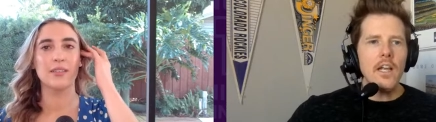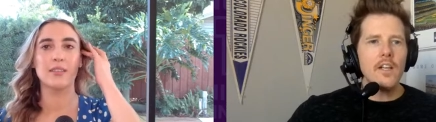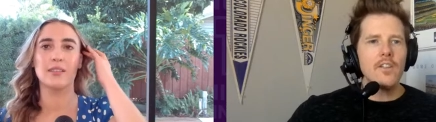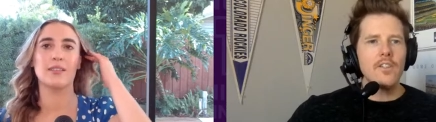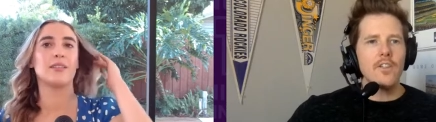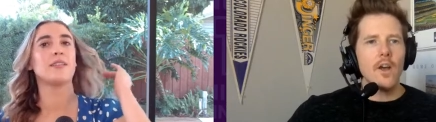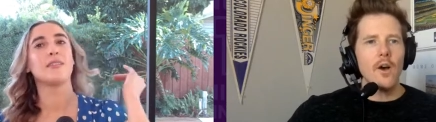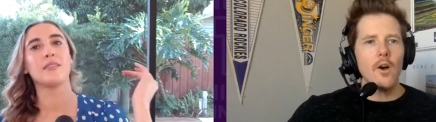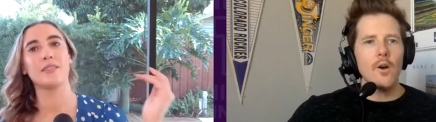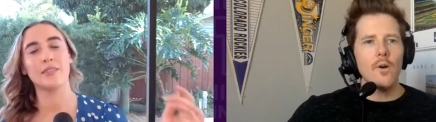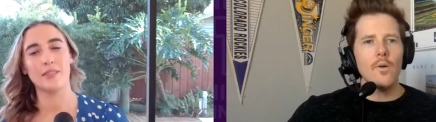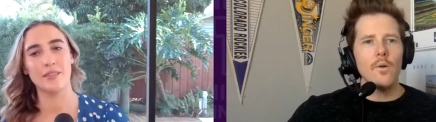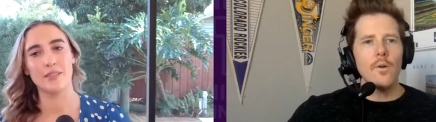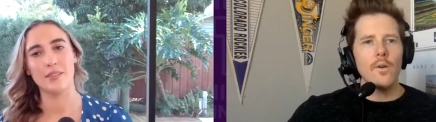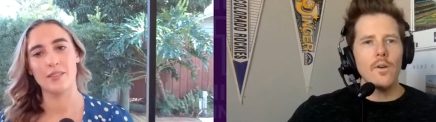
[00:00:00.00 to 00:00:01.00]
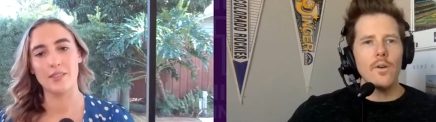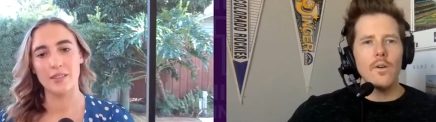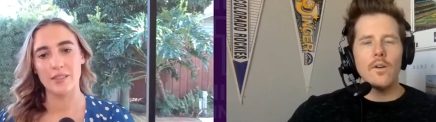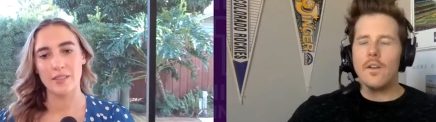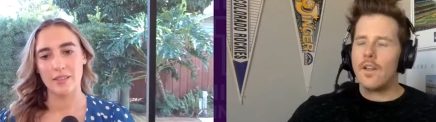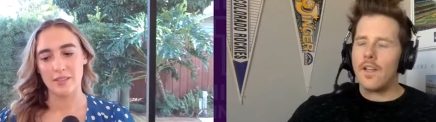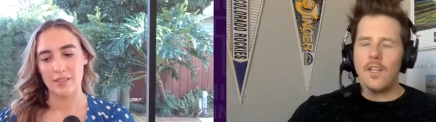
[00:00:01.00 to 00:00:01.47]
Speaker 1: So
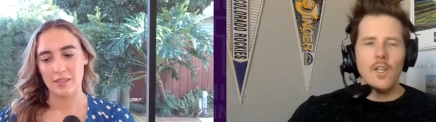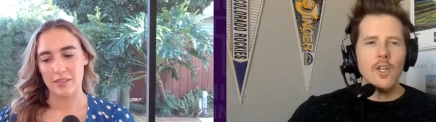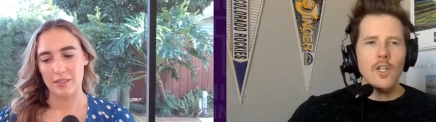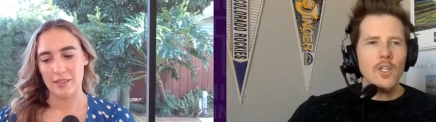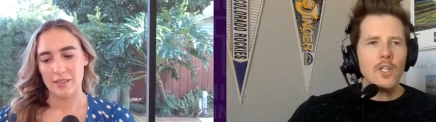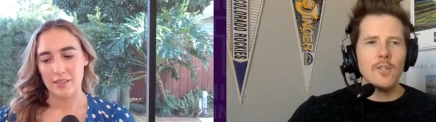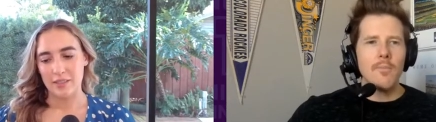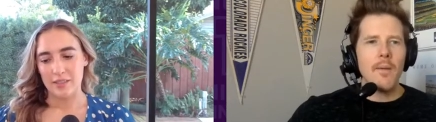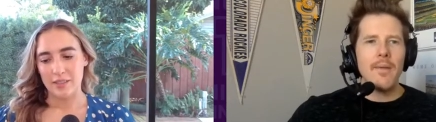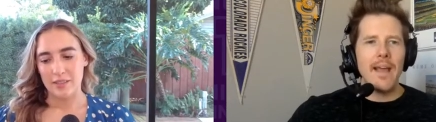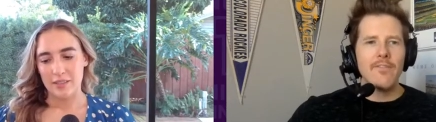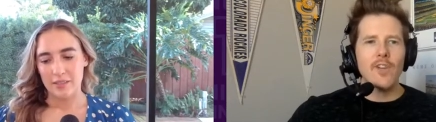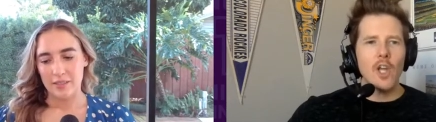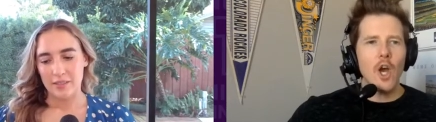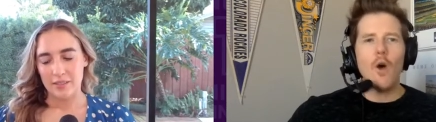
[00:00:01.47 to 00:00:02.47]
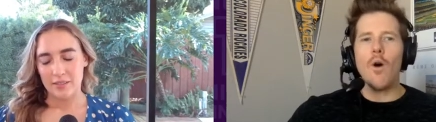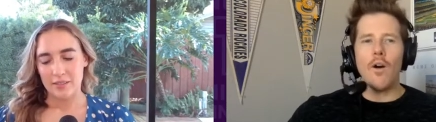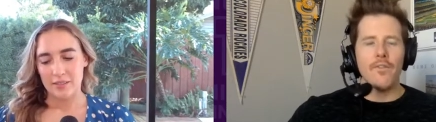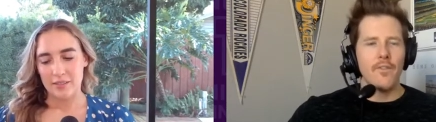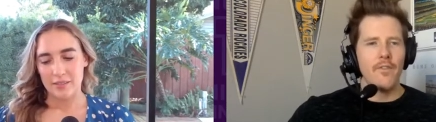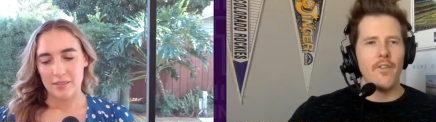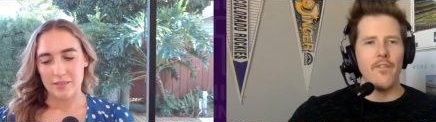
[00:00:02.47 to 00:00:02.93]
you just maybe have to go
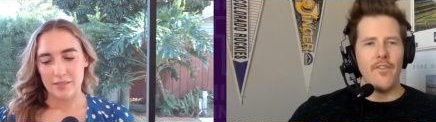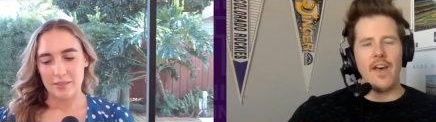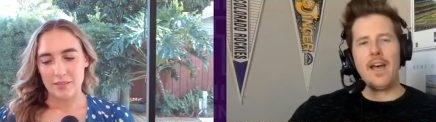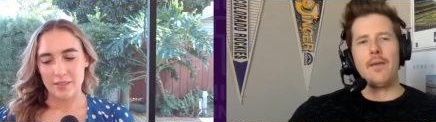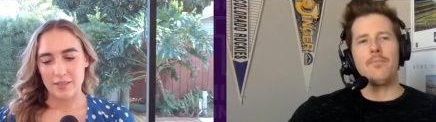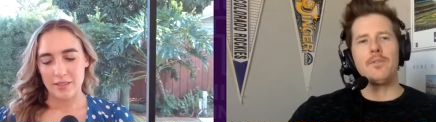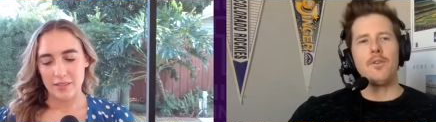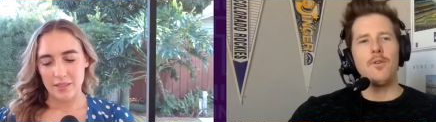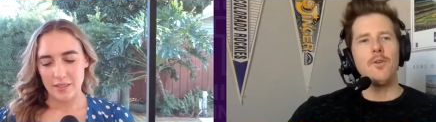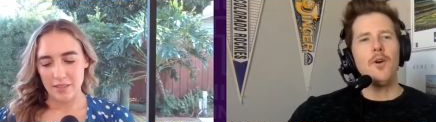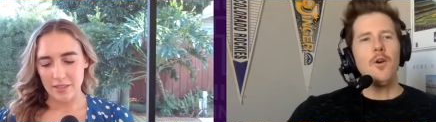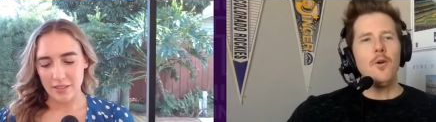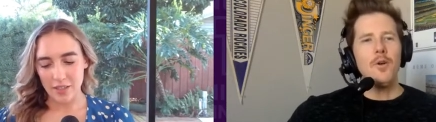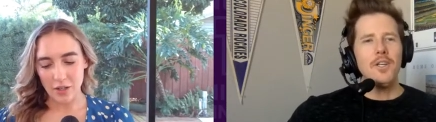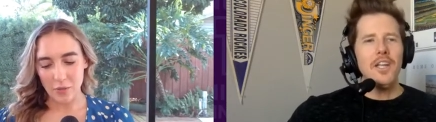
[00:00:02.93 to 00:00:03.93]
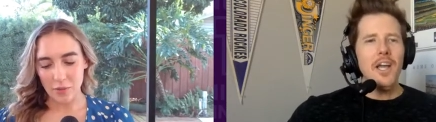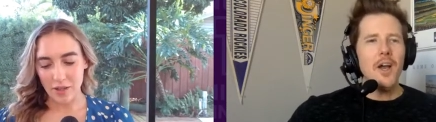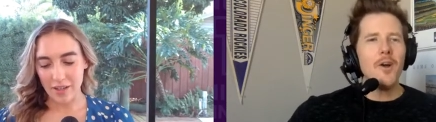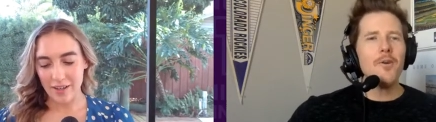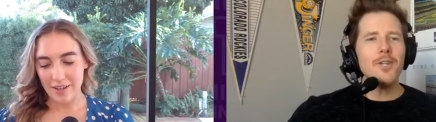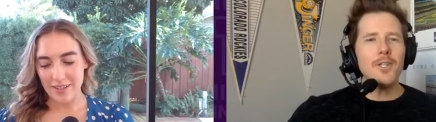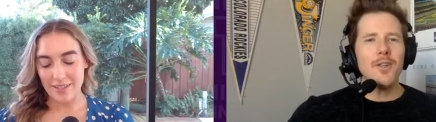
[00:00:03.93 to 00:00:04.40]
off of the vibes. Who,
Speaker 2: who you know what?
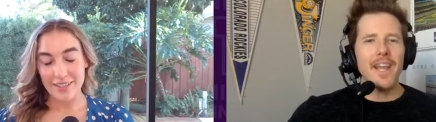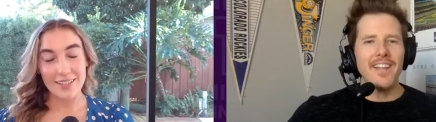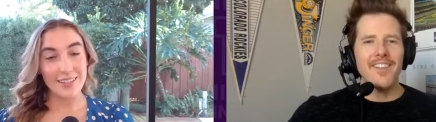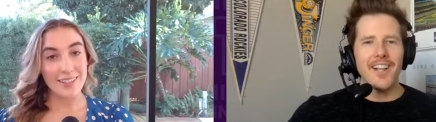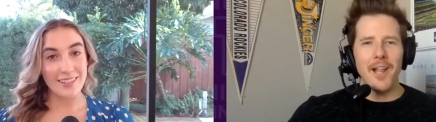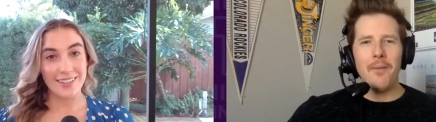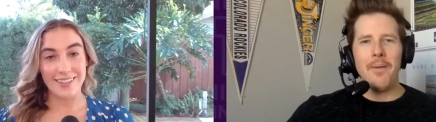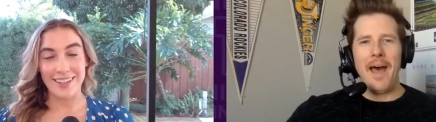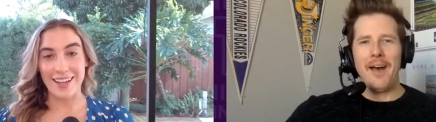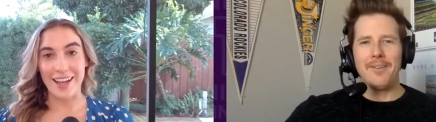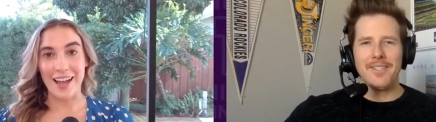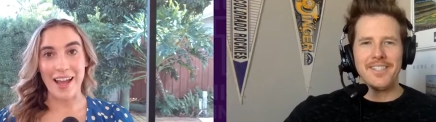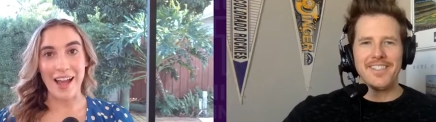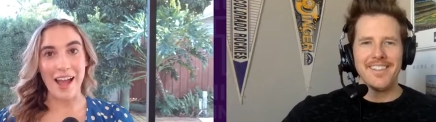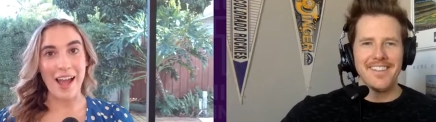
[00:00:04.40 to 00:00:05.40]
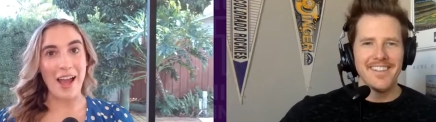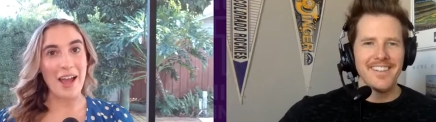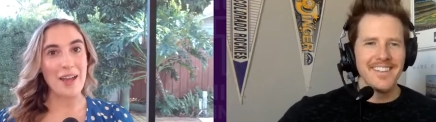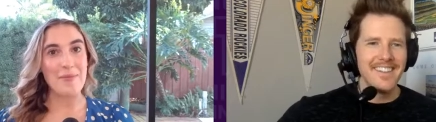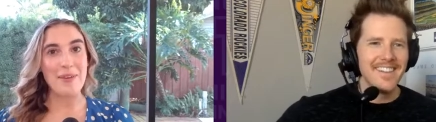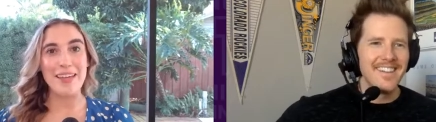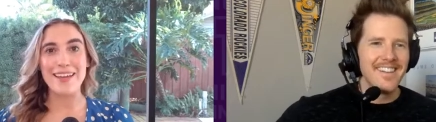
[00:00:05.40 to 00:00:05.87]
Who would you like in the clubhouse?
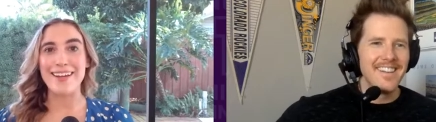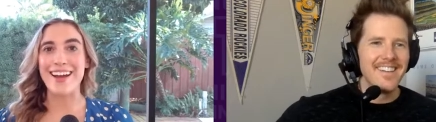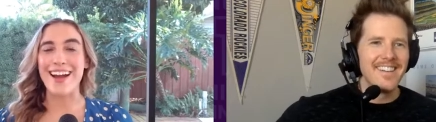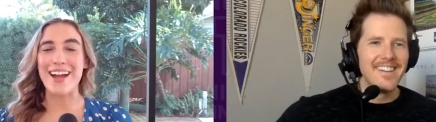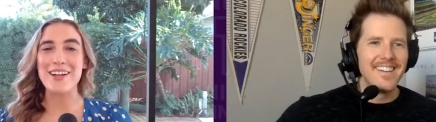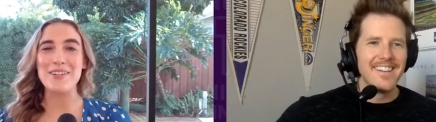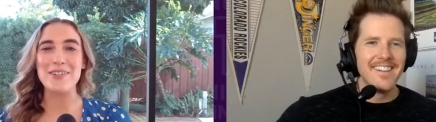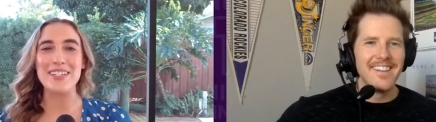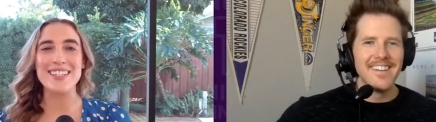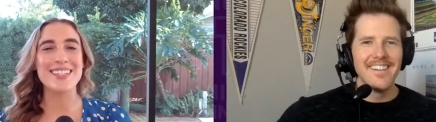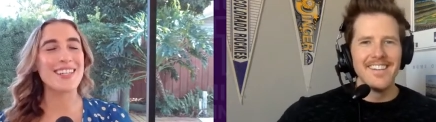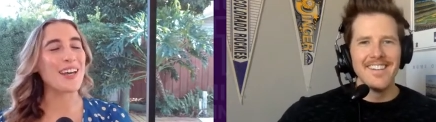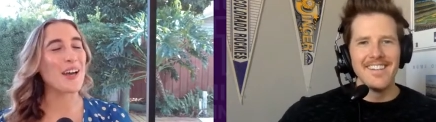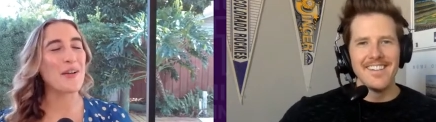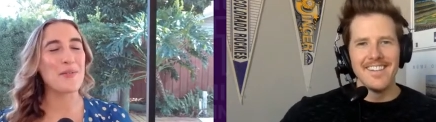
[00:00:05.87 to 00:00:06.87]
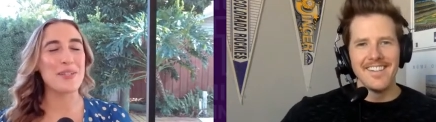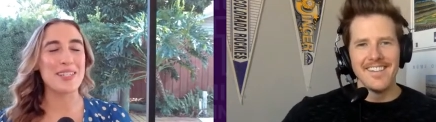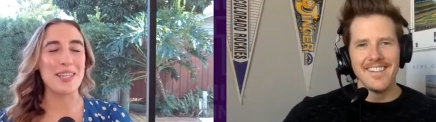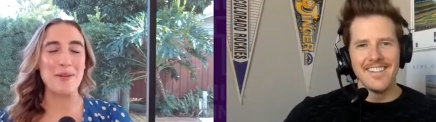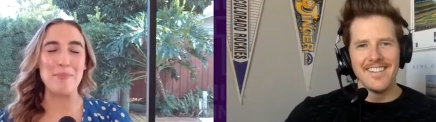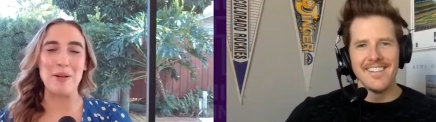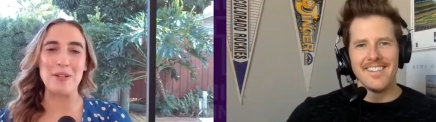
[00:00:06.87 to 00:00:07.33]
I mean, I always, I always
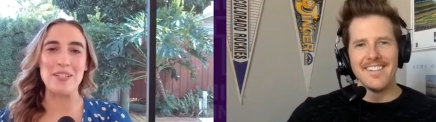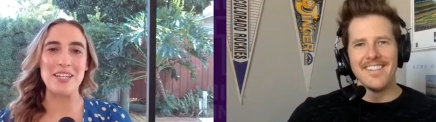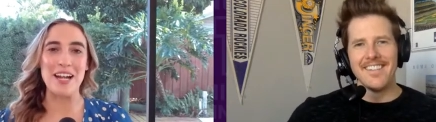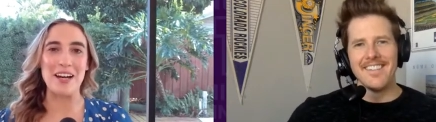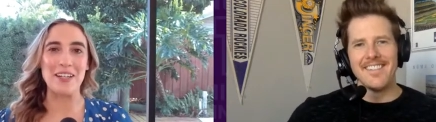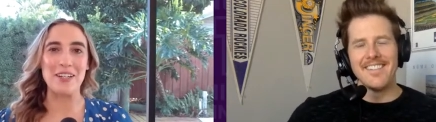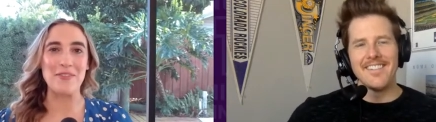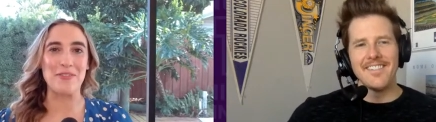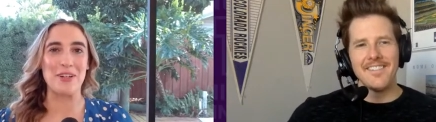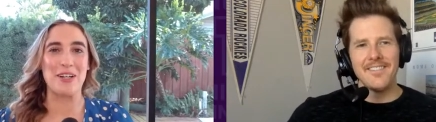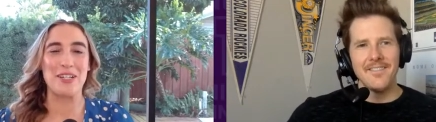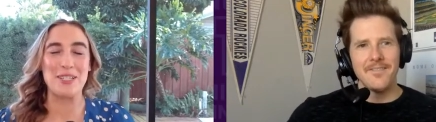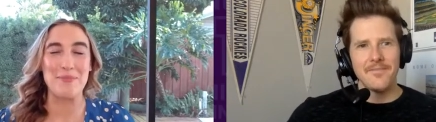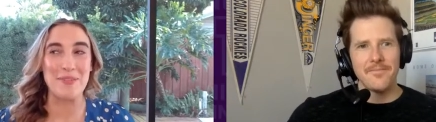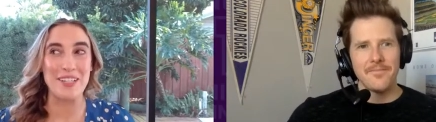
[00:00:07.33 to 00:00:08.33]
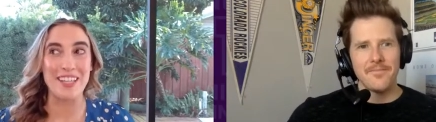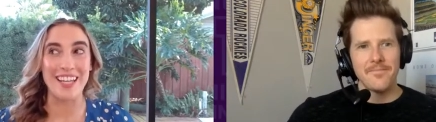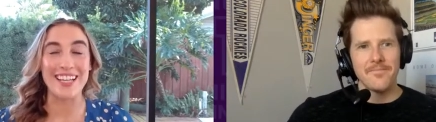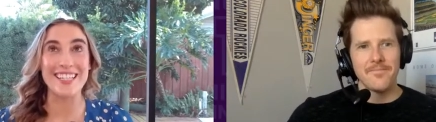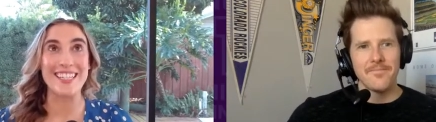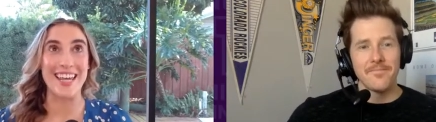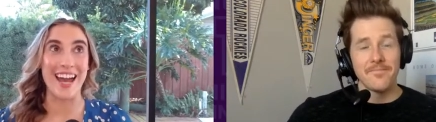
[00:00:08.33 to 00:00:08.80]
think personality first, but
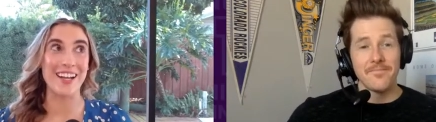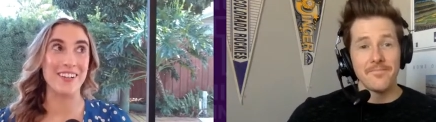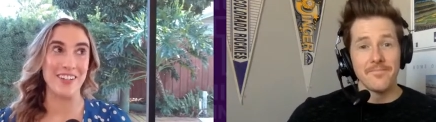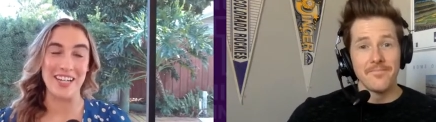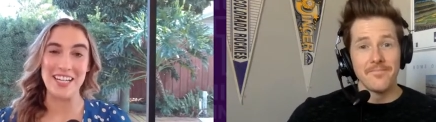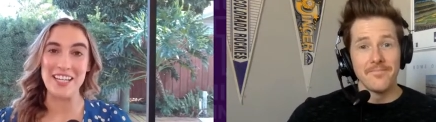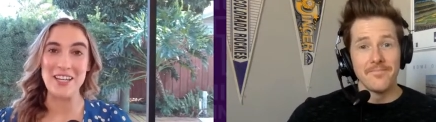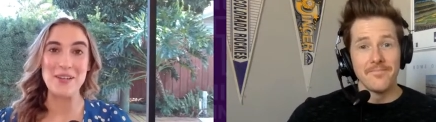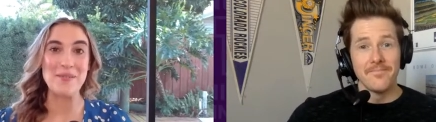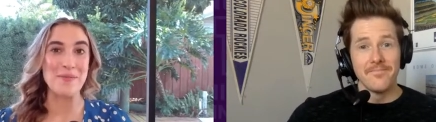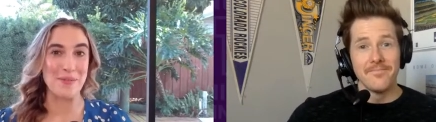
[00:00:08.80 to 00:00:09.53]
like Zach Greinke,